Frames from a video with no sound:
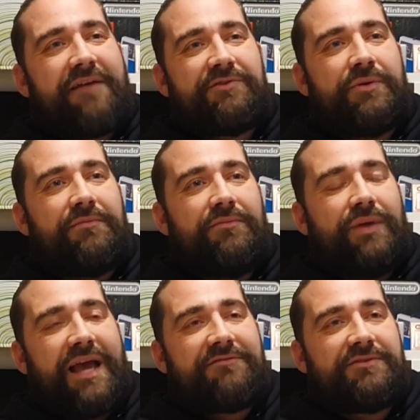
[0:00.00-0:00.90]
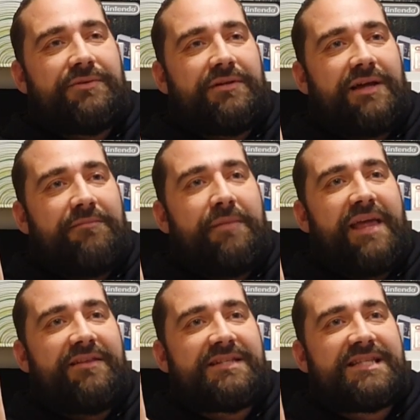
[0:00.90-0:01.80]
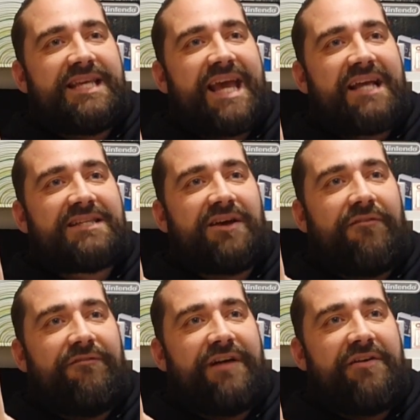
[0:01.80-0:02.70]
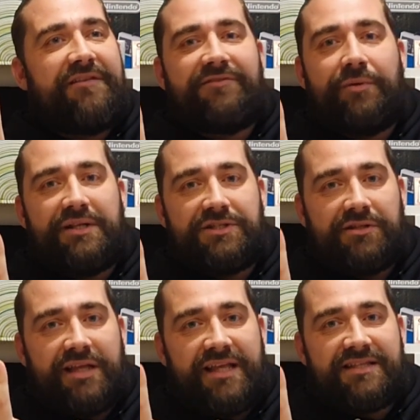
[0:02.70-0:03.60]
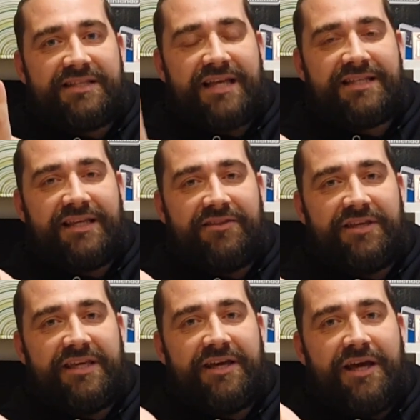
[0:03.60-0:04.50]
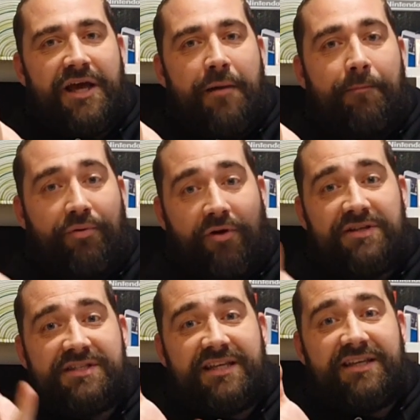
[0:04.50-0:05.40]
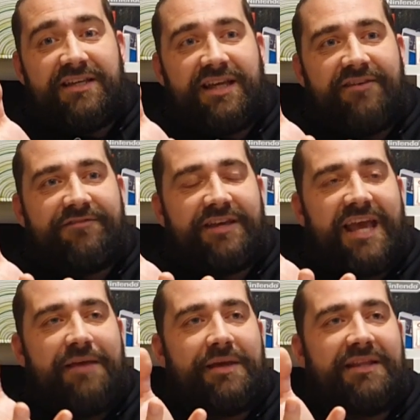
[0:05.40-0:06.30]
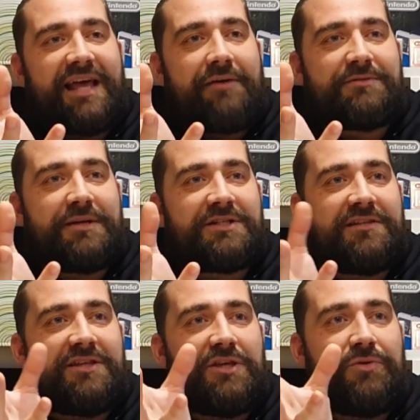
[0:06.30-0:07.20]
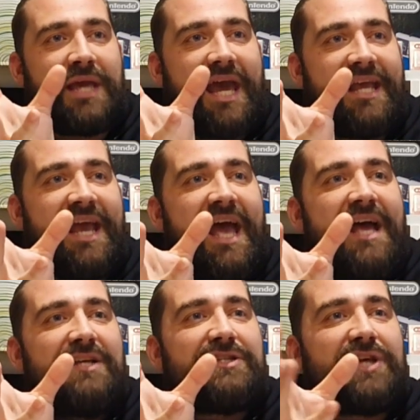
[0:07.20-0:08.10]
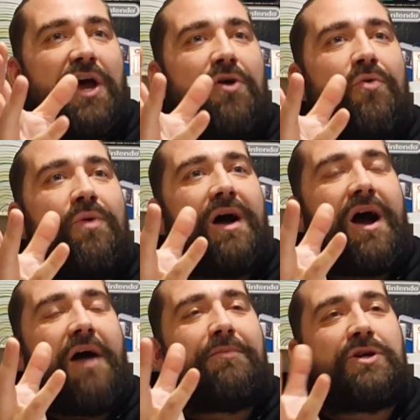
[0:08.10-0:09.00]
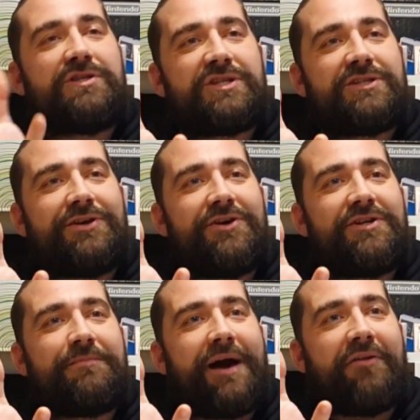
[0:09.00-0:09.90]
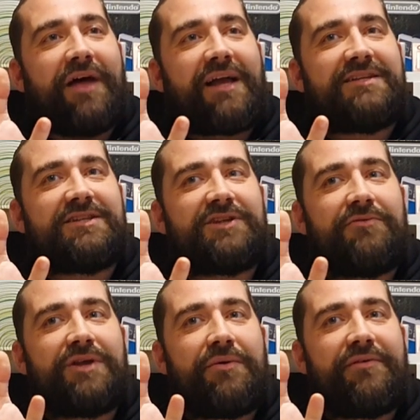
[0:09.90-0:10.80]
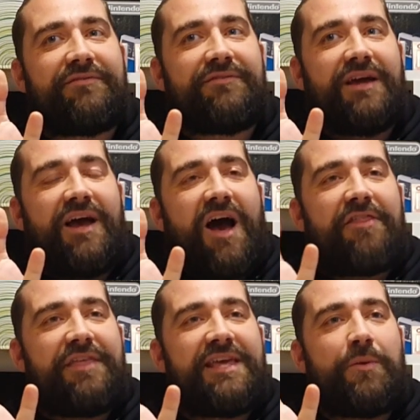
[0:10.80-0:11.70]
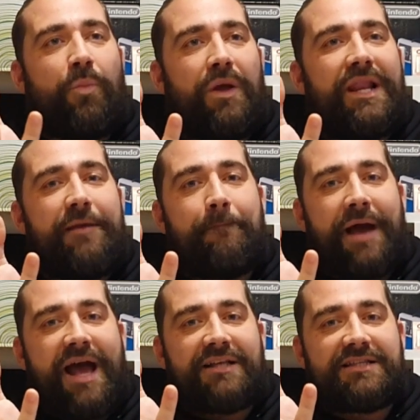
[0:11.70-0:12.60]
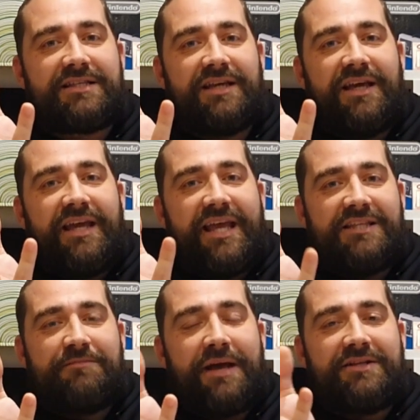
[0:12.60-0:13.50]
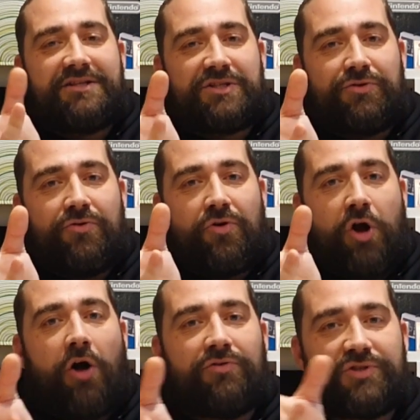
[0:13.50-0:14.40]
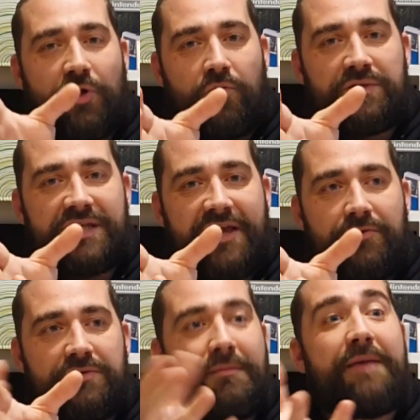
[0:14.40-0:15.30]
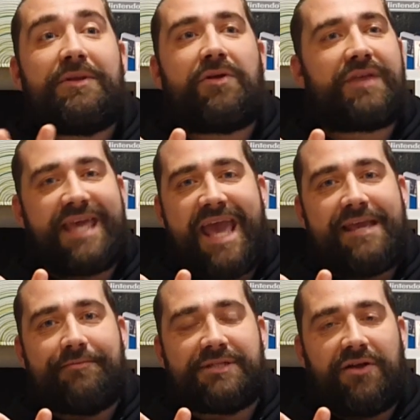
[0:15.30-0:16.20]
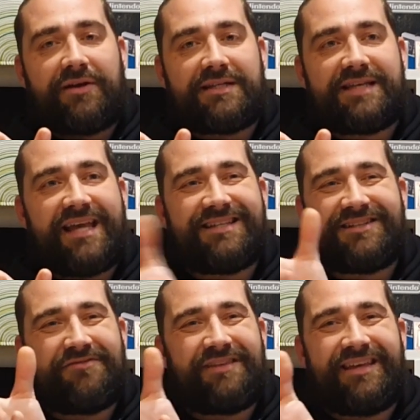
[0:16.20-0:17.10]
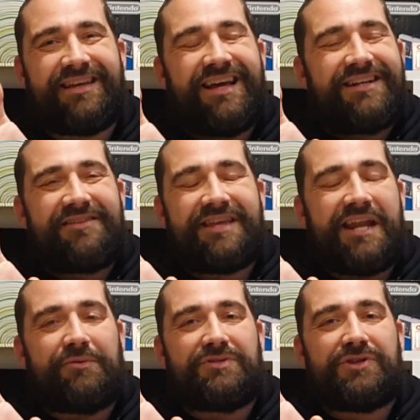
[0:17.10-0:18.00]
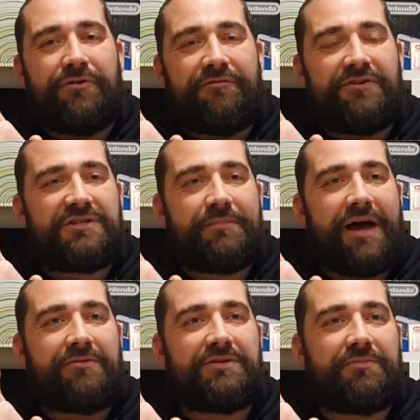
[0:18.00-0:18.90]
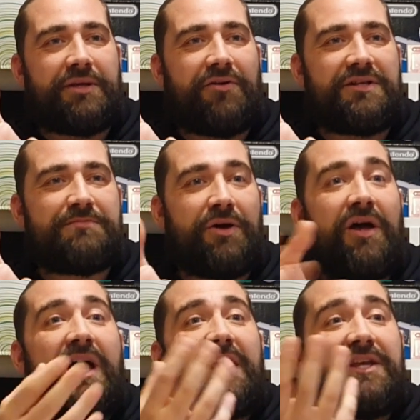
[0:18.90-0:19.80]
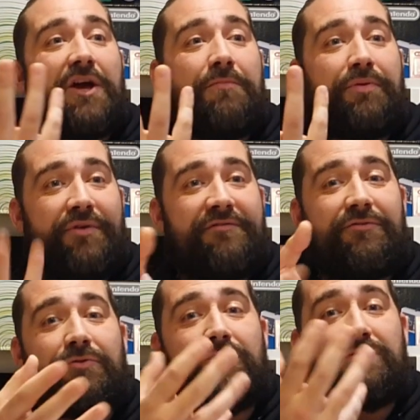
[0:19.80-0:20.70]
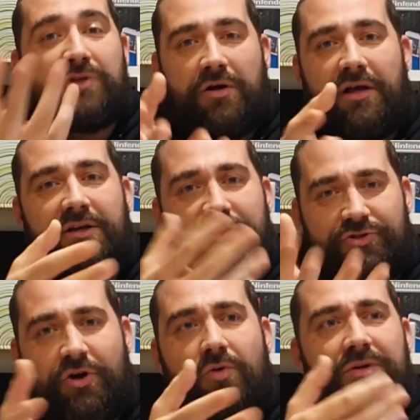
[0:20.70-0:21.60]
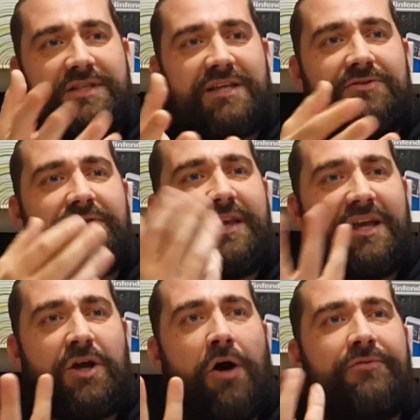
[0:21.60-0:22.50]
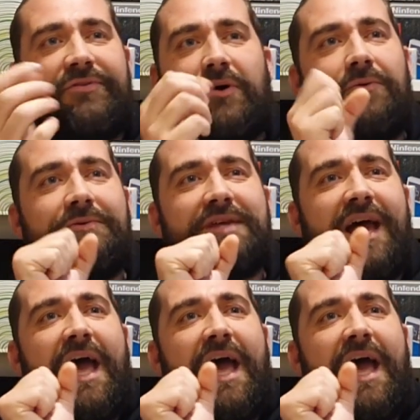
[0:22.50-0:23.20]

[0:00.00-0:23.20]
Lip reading: to admit that CEX are very influential in setting the pricing for gaming now, especially in the UK. So I'm concerned about that, because I think it will impact independent store console sales. Maybe not the games, like I say, because I don't think anyone's too fussed about them, to be honest. But you know, peripherals, controllers, that sort of thing, and consoles.